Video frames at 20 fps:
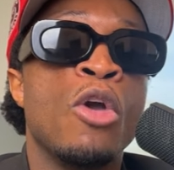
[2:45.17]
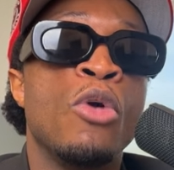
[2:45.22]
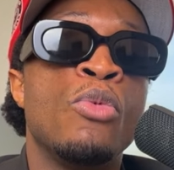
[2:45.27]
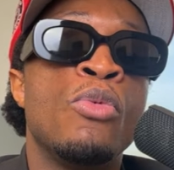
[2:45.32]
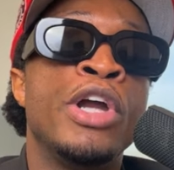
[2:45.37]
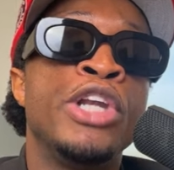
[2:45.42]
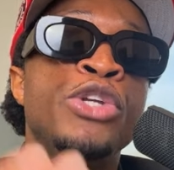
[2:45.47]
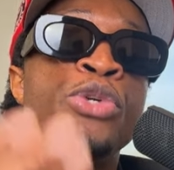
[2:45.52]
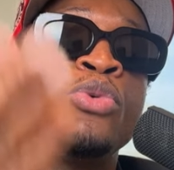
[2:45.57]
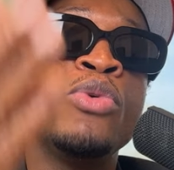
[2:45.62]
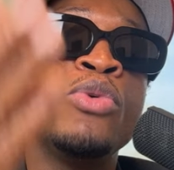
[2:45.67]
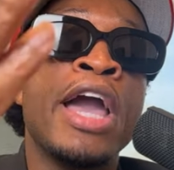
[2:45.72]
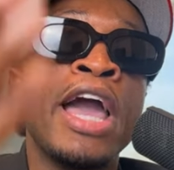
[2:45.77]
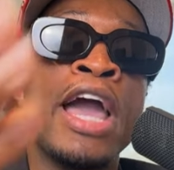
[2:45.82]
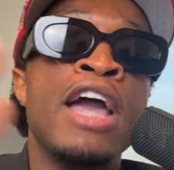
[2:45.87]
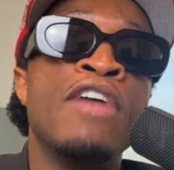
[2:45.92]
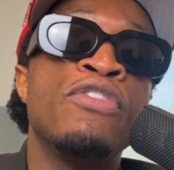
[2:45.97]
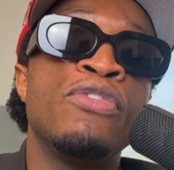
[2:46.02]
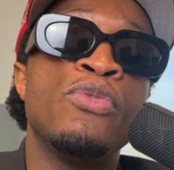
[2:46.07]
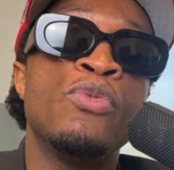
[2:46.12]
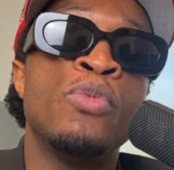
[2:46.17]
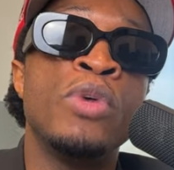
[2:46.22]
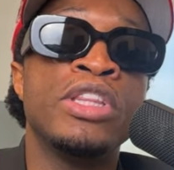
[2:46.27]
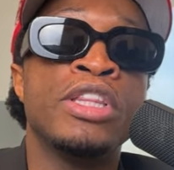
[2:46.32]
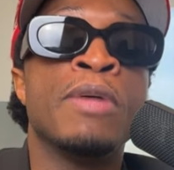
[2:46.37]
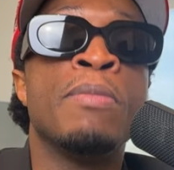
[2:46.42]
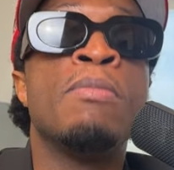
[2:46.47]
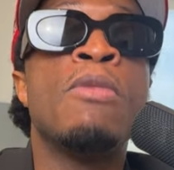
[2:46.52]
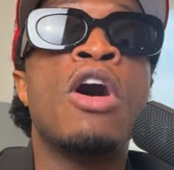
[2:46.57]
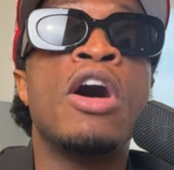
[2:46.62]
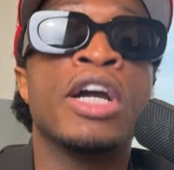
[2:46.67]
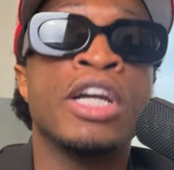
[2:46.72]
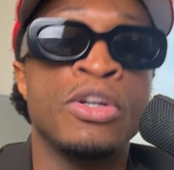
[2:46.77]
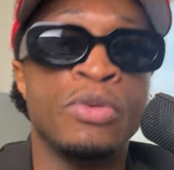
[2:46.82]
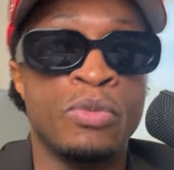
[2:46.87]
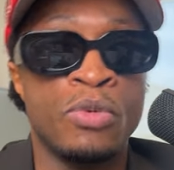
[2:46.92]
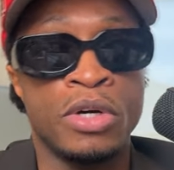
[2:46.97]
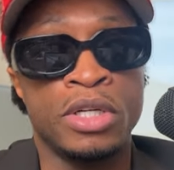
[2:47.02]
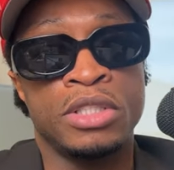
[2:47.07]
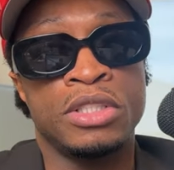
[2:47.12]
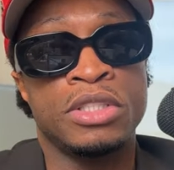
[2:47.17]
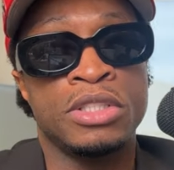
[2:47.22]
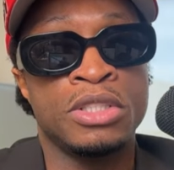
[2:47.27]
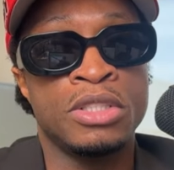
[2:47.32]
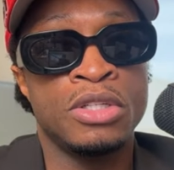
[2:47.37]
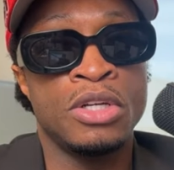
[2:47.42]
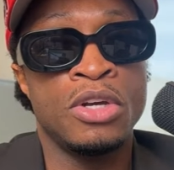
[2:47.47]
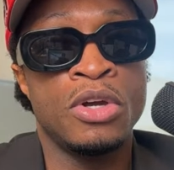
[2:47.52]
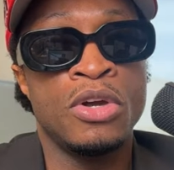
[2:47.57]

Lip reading: when you have what the market wants,